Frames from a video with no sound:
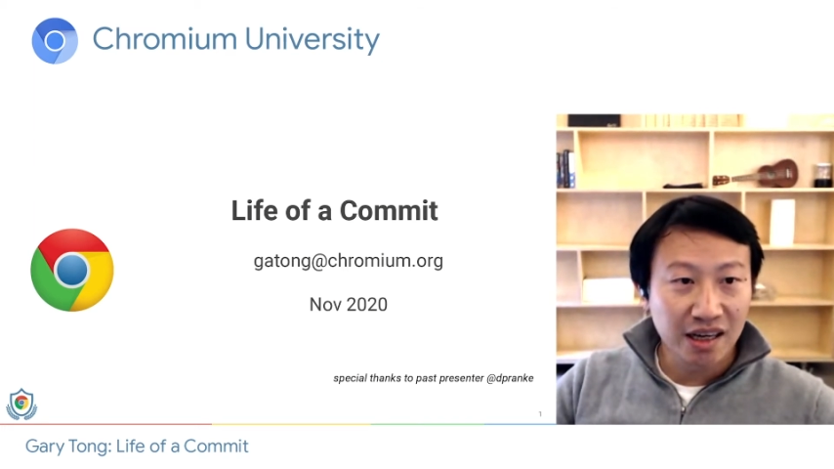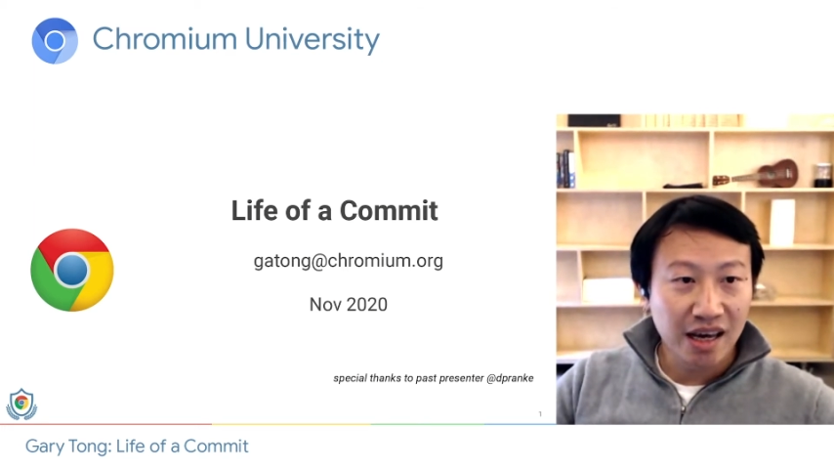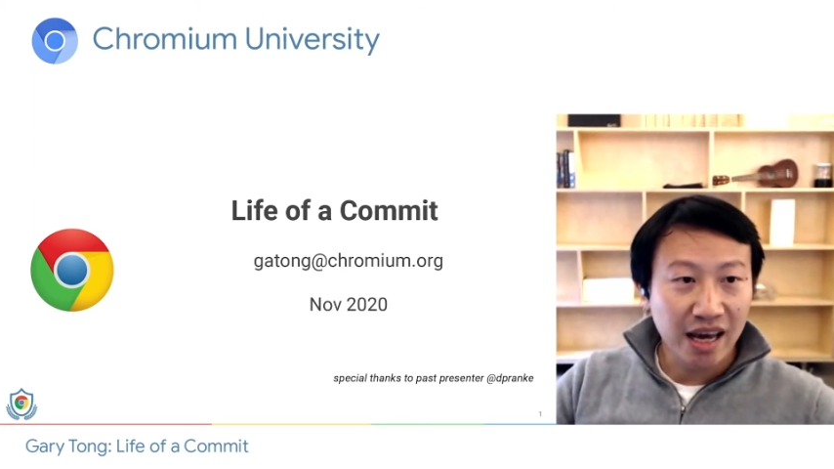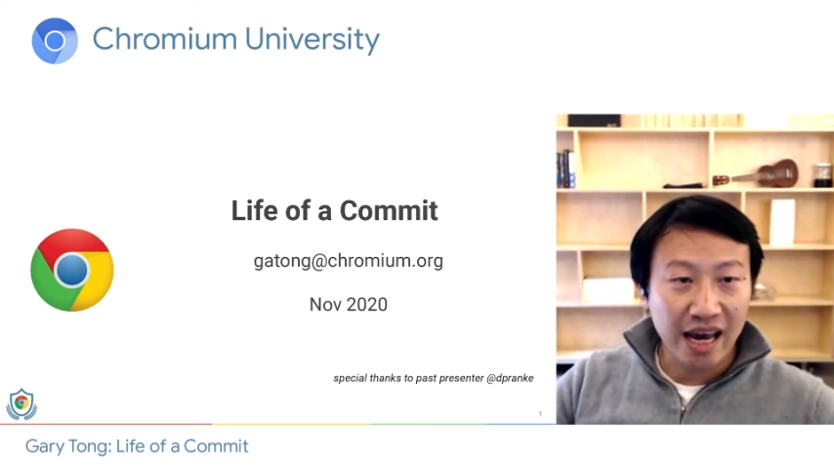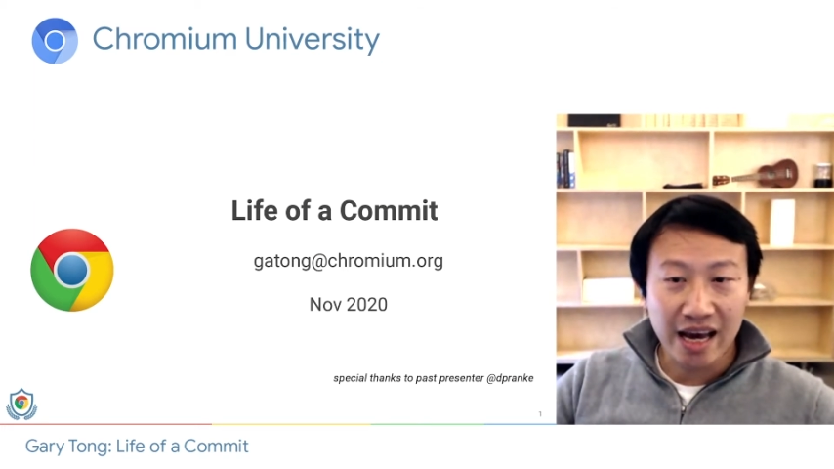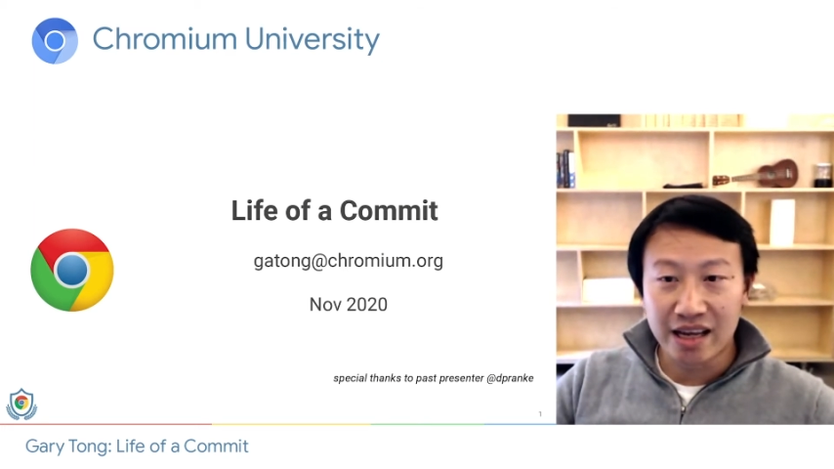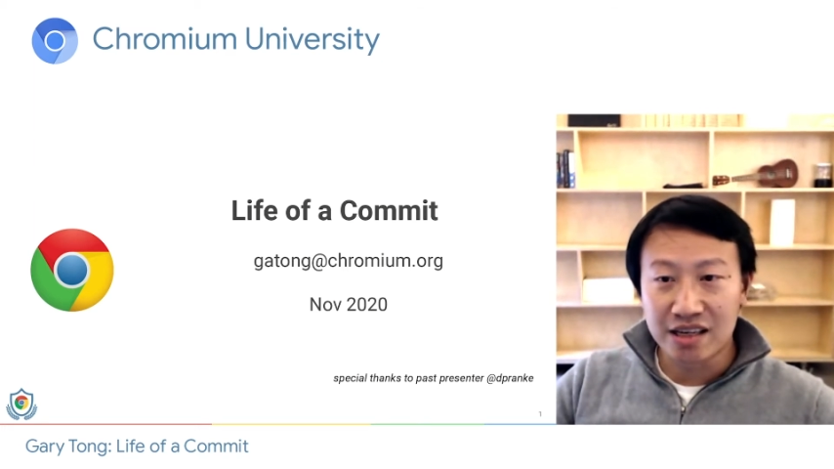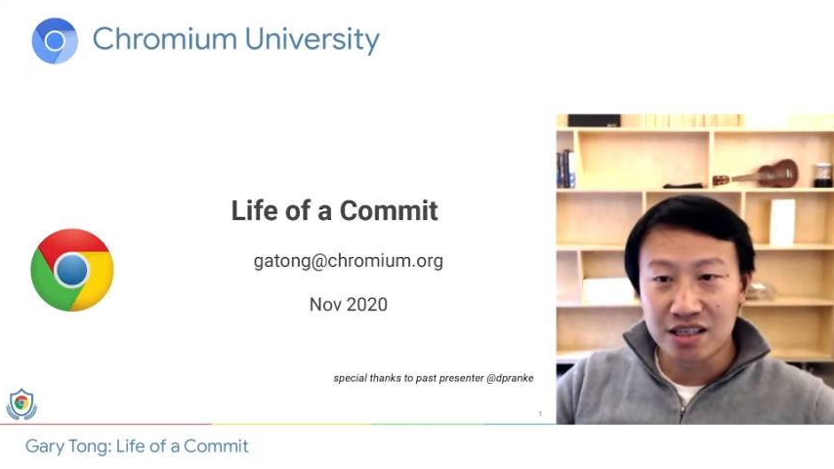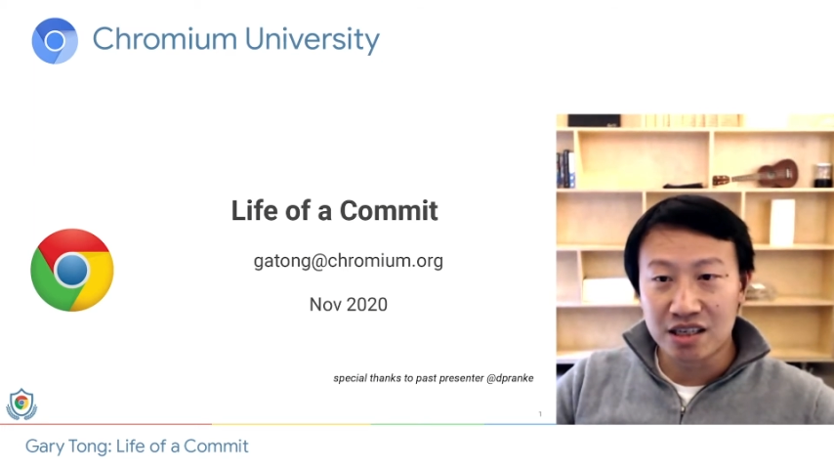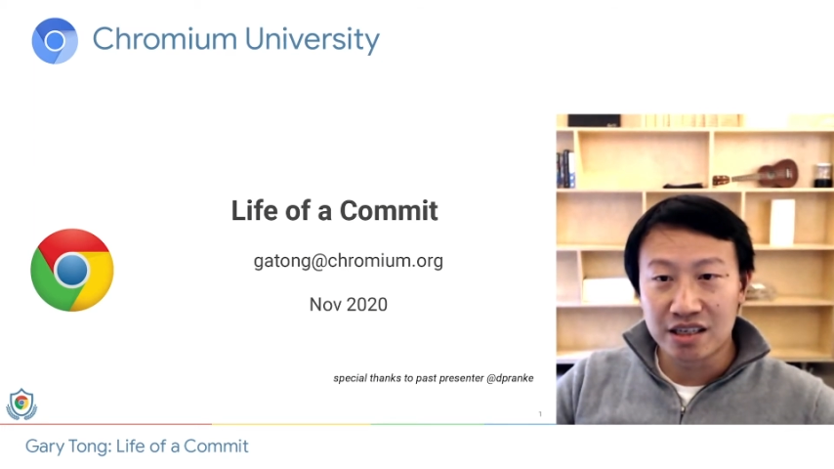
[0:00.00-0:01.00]
and
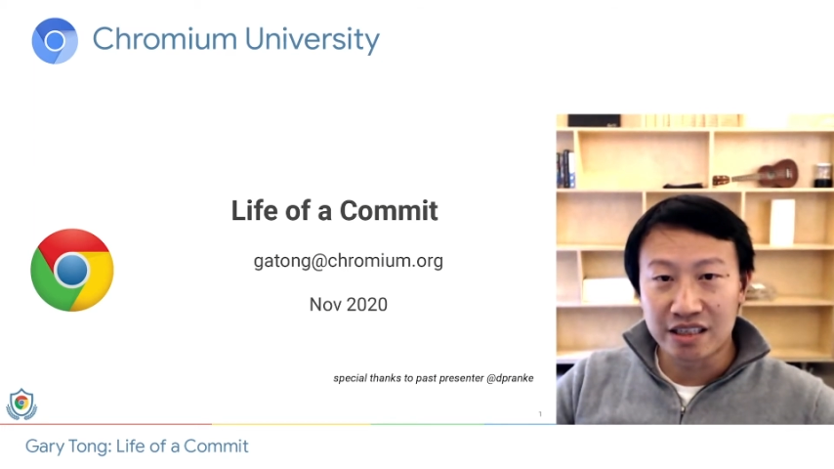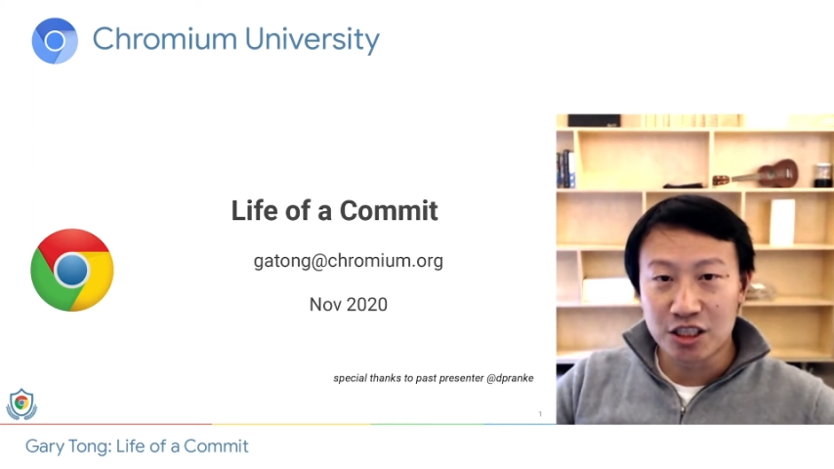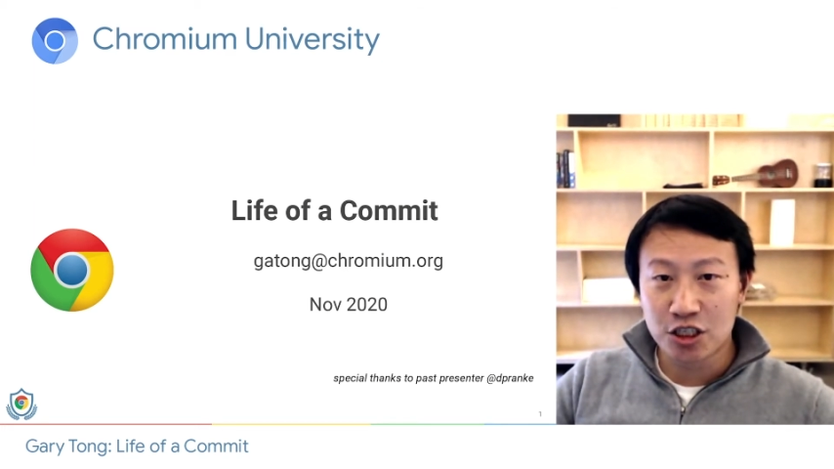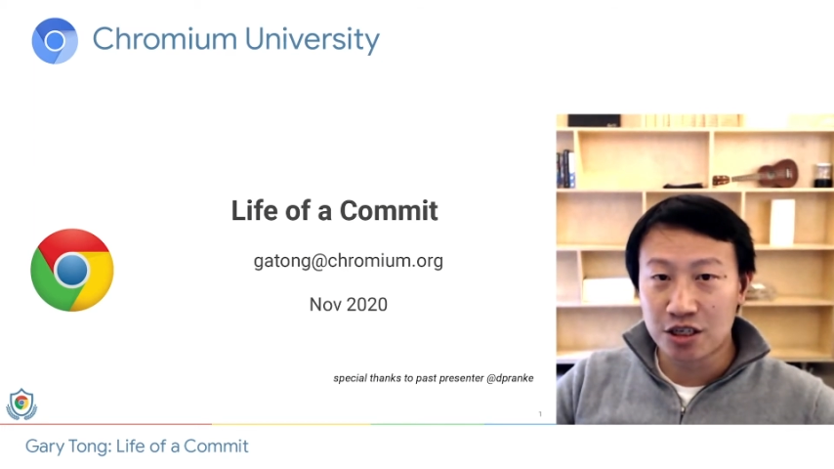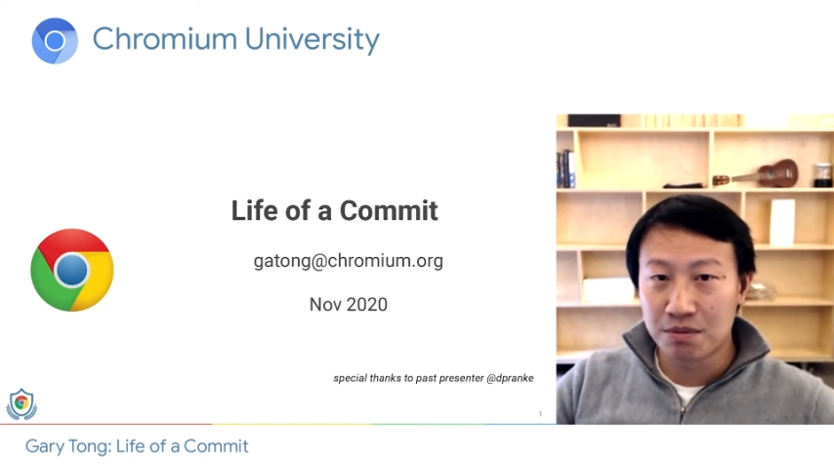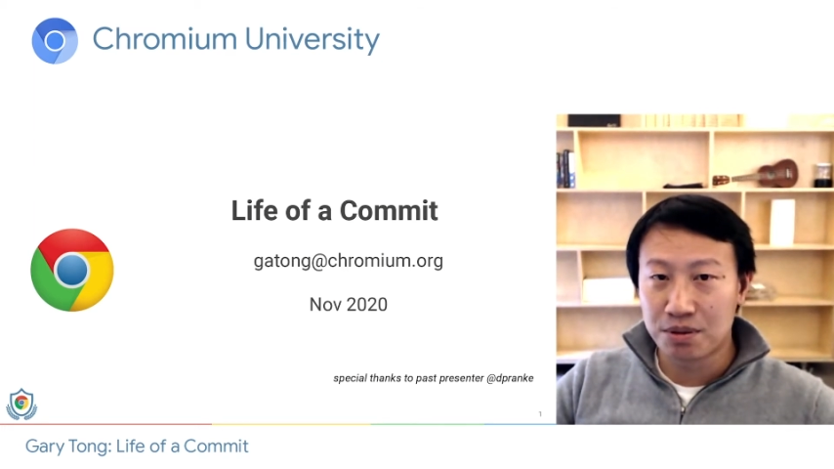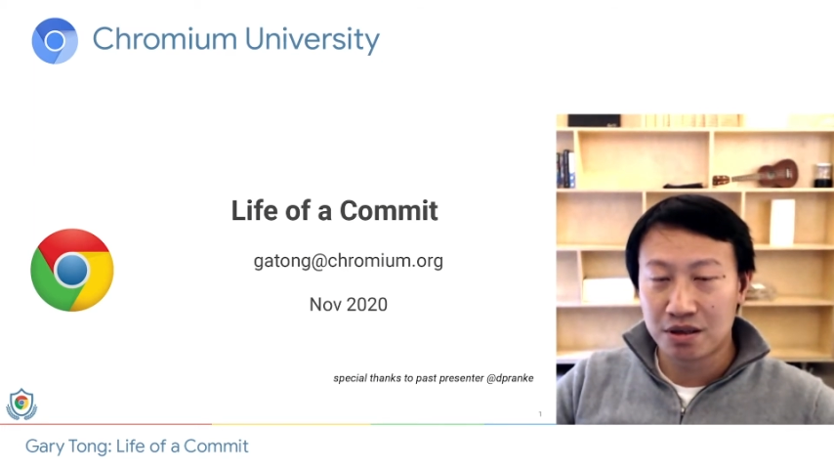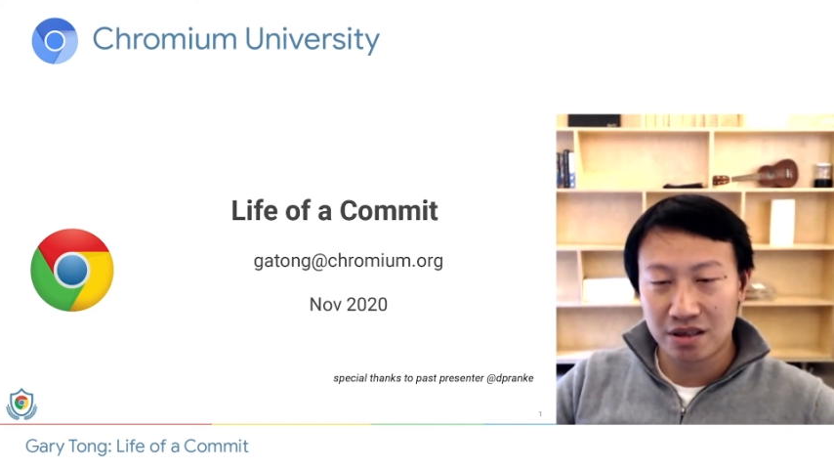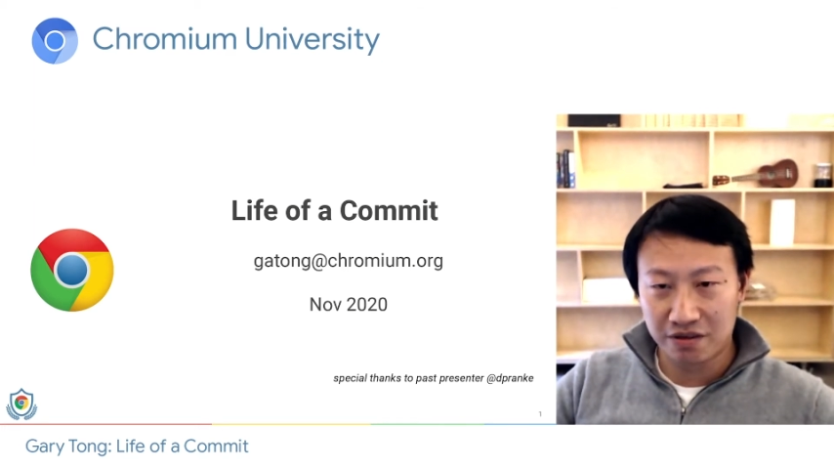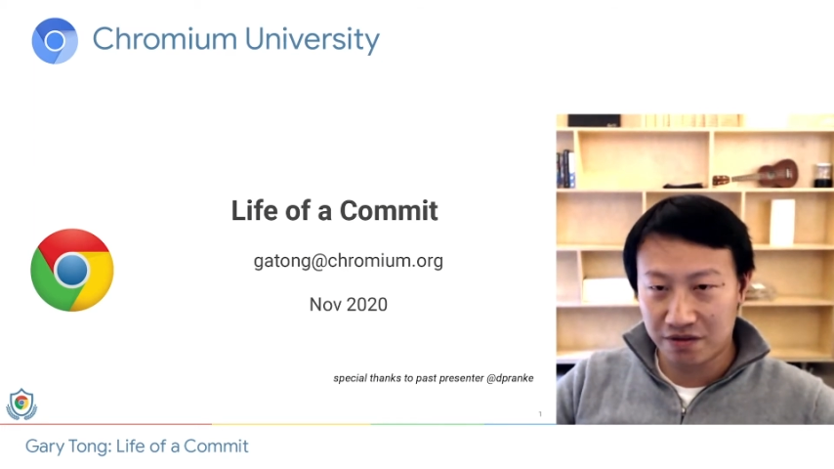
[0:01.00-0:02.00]
ship
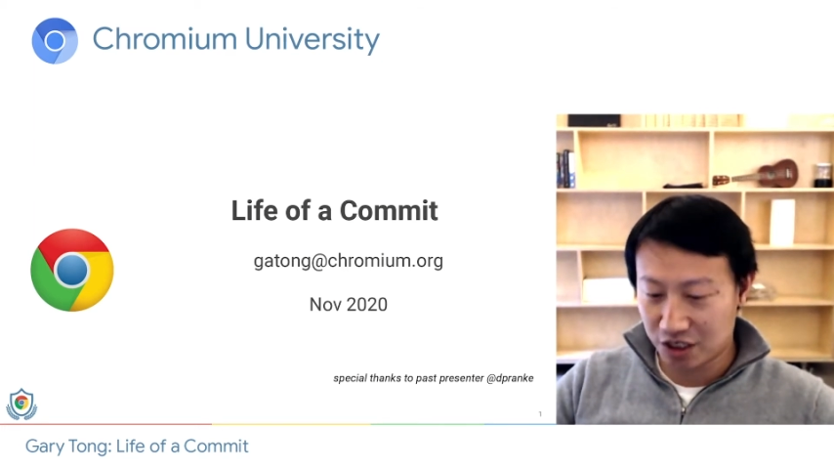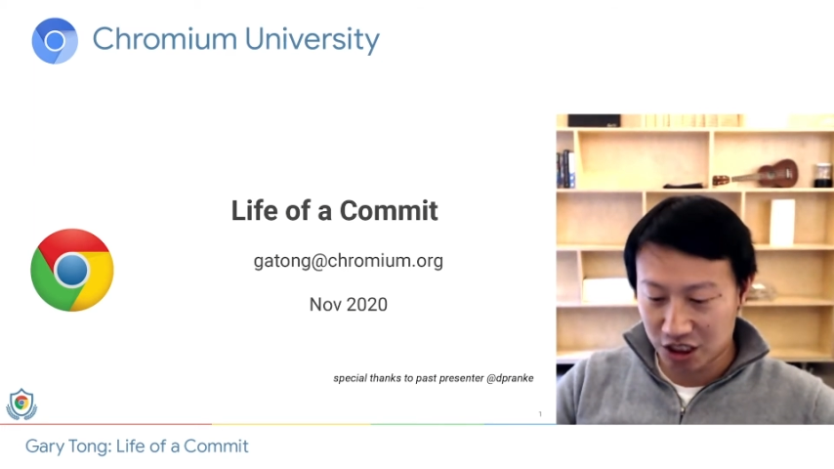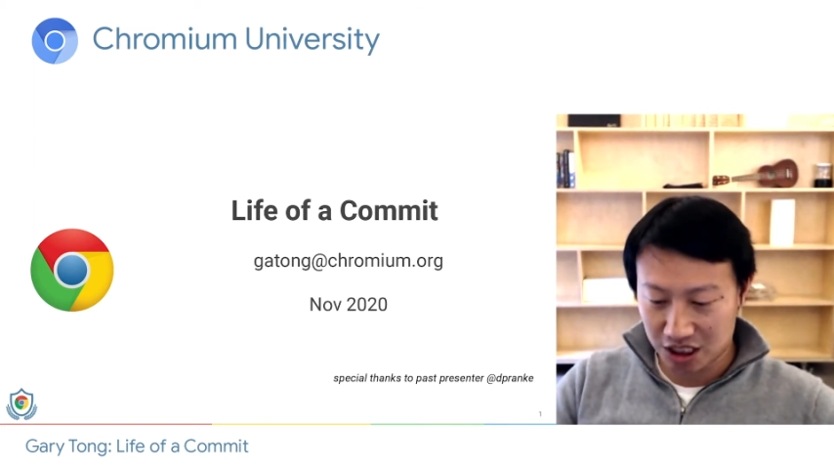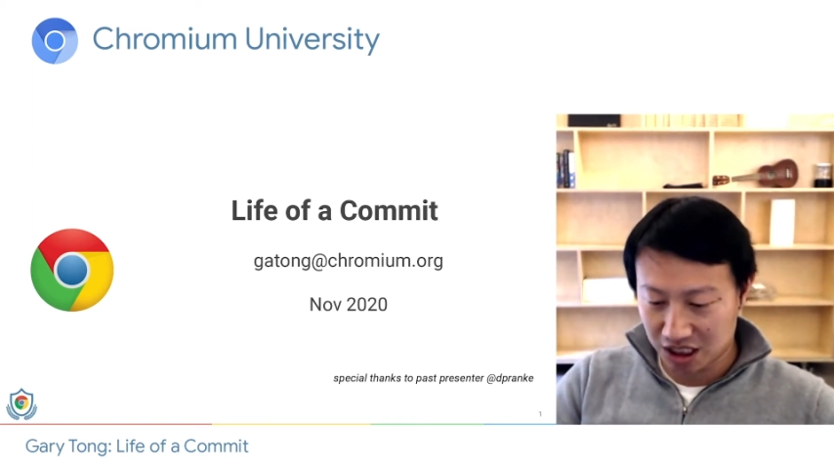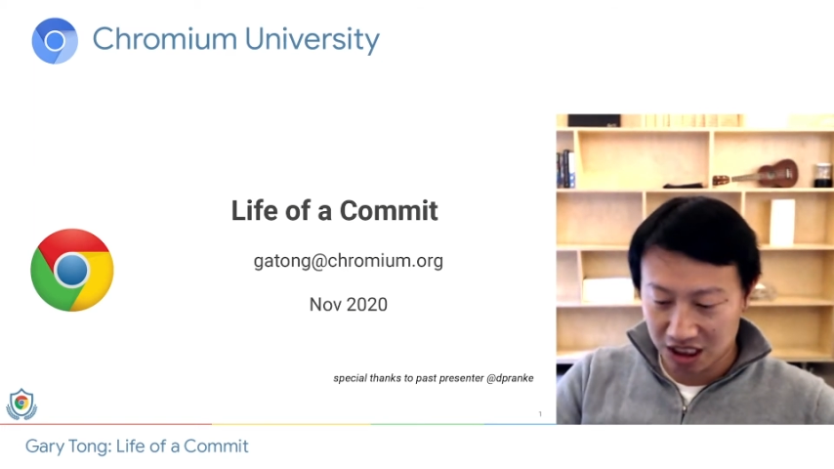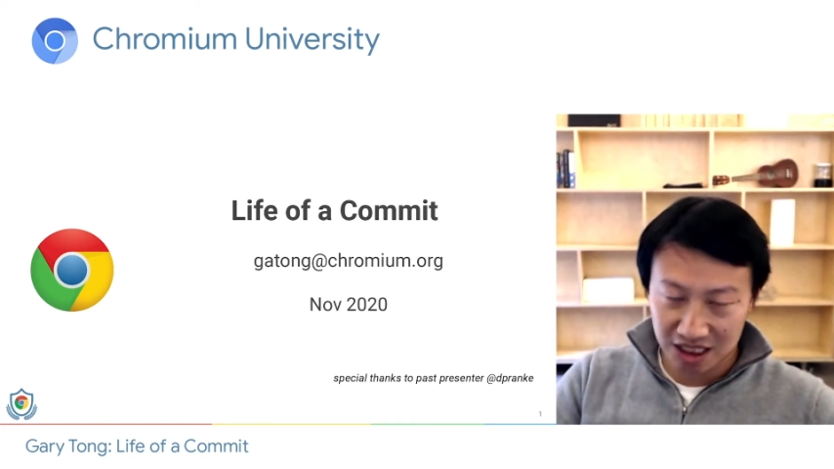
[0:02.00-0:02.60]
efficiently.